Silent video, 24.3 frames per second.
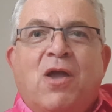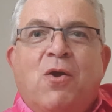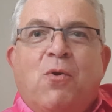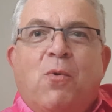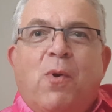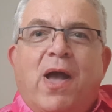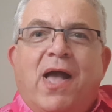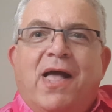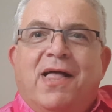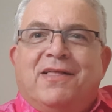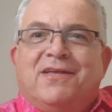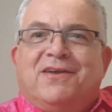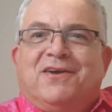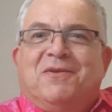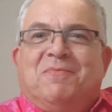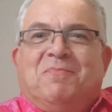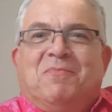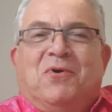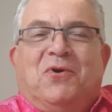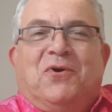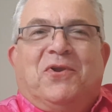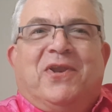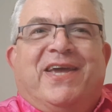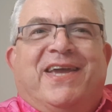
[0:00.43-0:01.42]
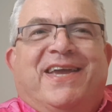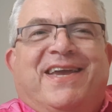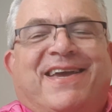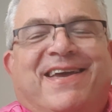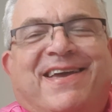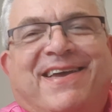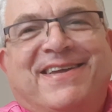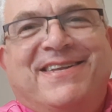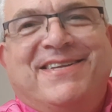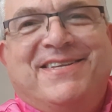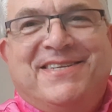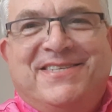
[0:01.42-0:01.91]
Well, good morning,
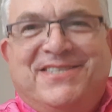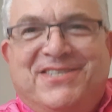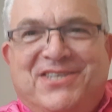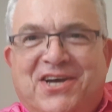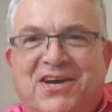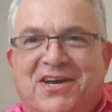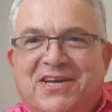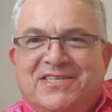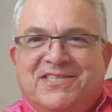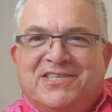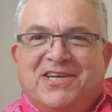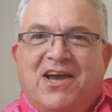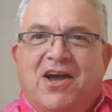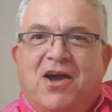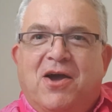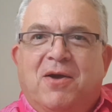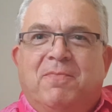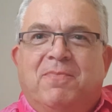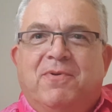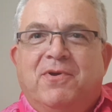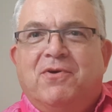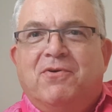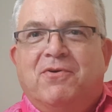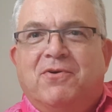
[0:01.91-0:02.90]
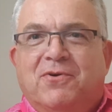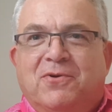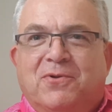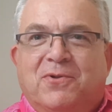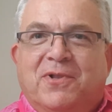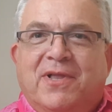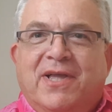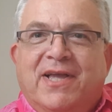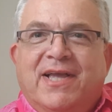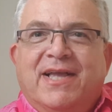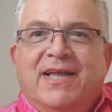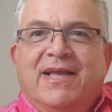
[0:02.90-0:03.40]
church. I hope you're
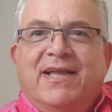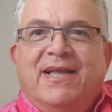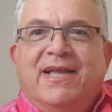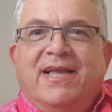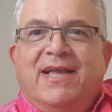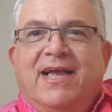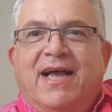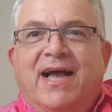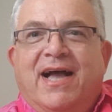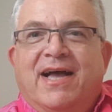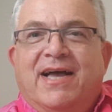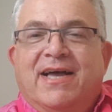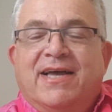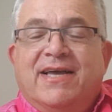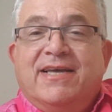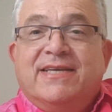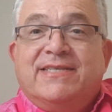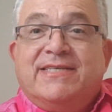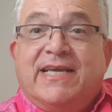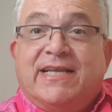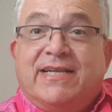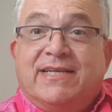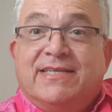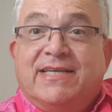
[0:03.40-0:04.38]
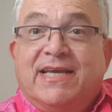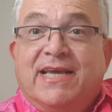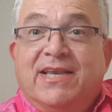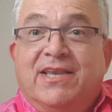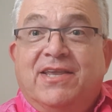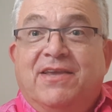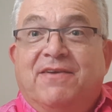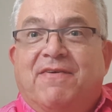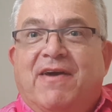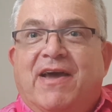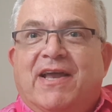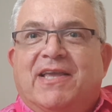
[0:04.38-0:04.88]
all settled
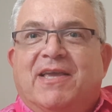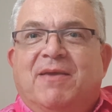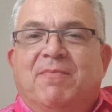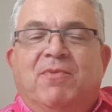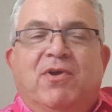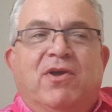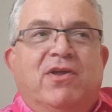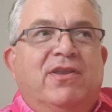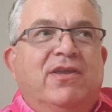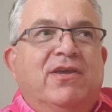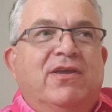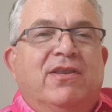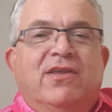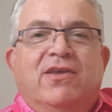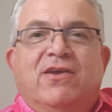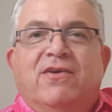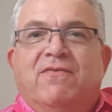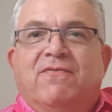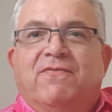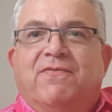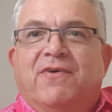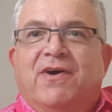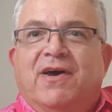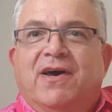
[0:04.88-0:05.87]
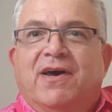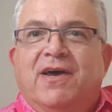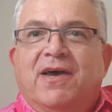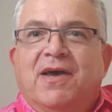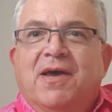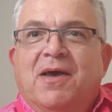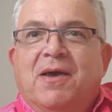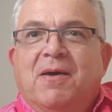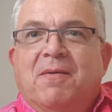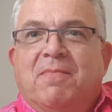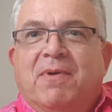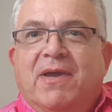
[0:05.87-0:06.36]
in. You've had communion. You've
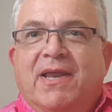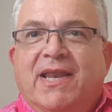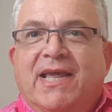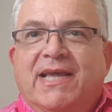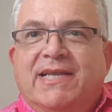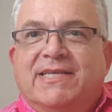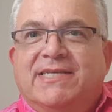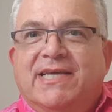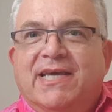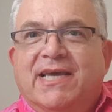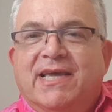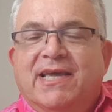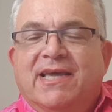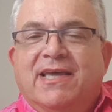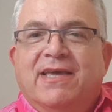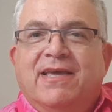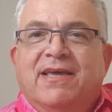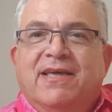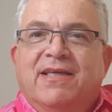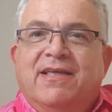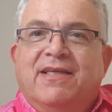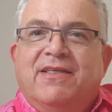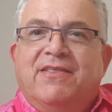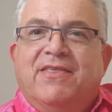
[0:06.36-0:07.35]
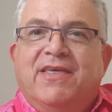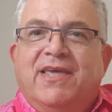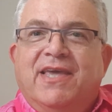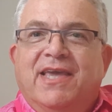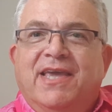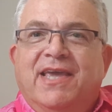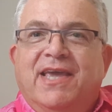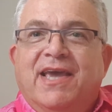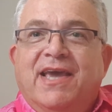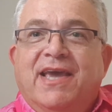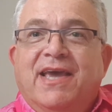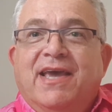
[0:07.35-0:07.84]
been eating
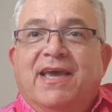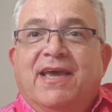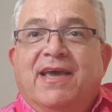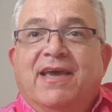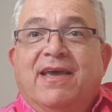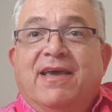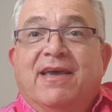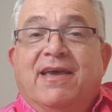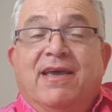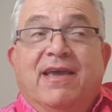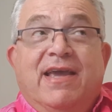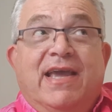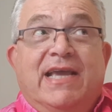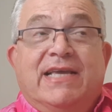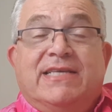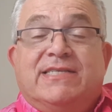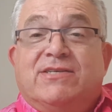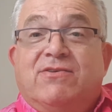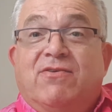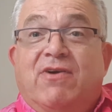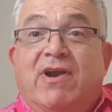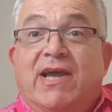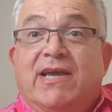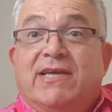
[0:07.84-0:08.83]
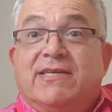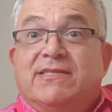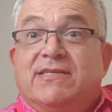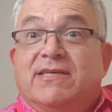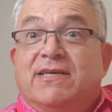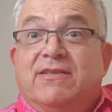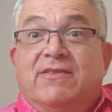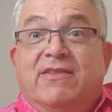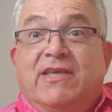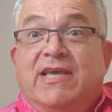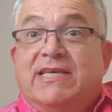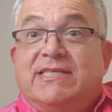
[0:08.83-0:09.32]
the Easter eggs
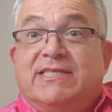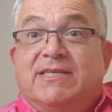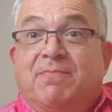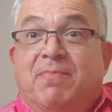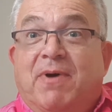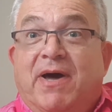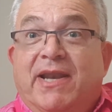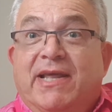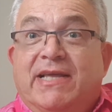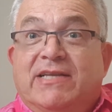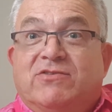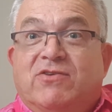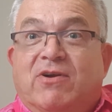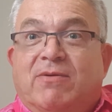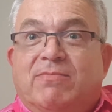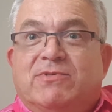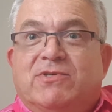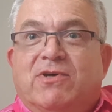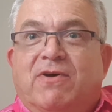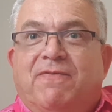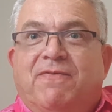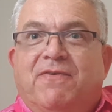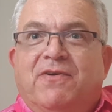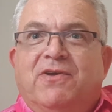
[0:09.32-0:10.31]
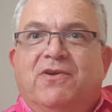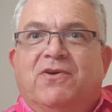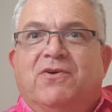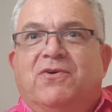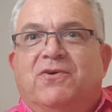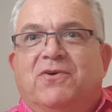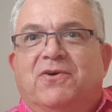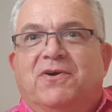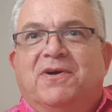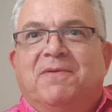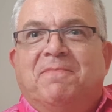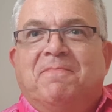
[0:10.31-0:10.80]
that the Easter Bunny dropped off at
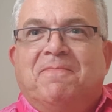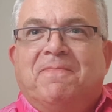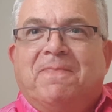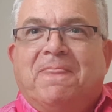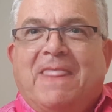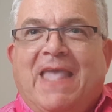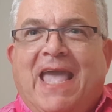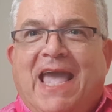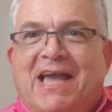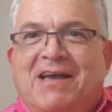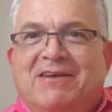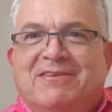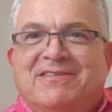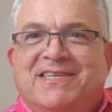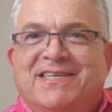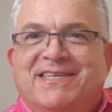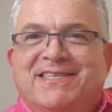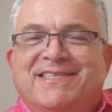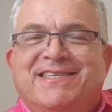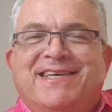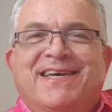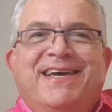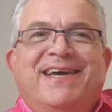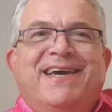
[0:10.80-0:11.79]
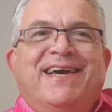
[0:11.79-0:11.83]
your houses.